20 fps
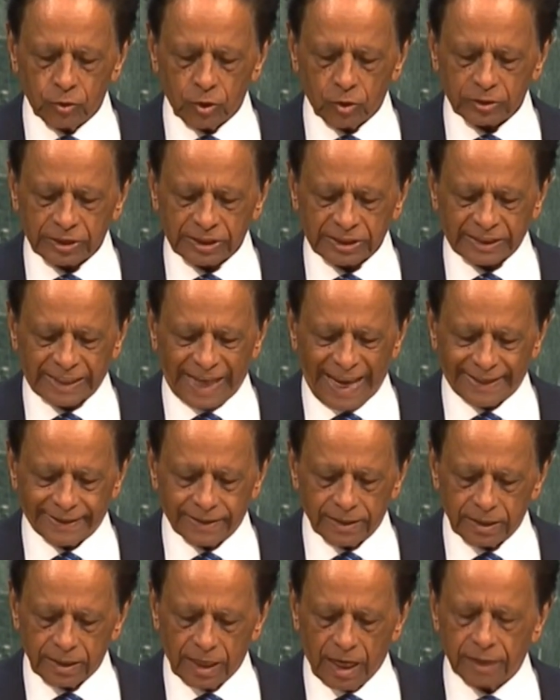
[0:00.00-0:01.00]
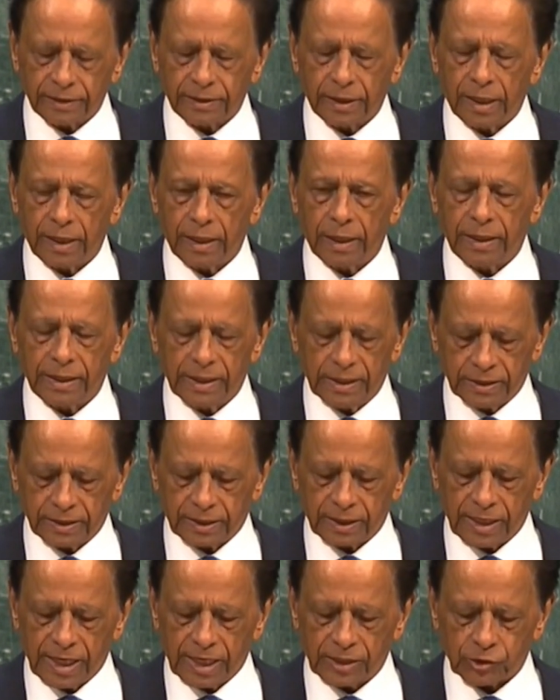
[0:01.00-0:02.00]
do not stand under
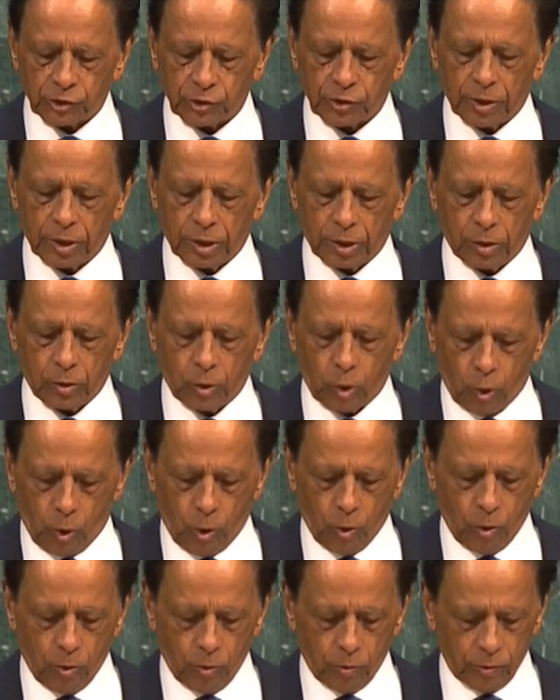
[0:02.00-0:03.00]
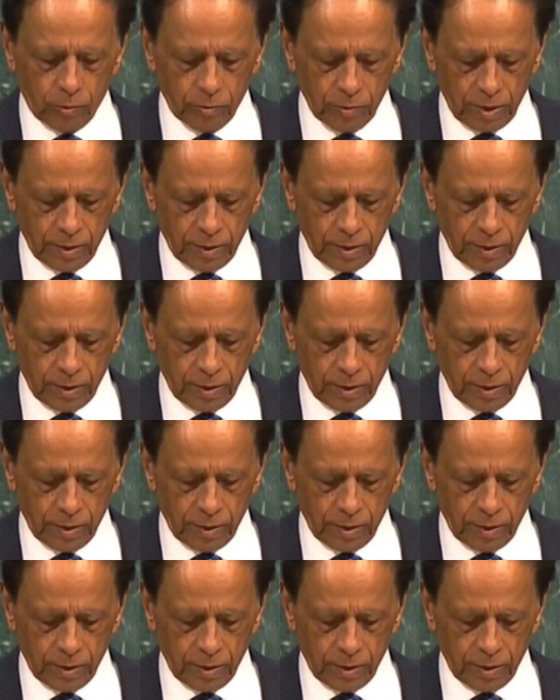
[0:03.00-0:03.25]
international law.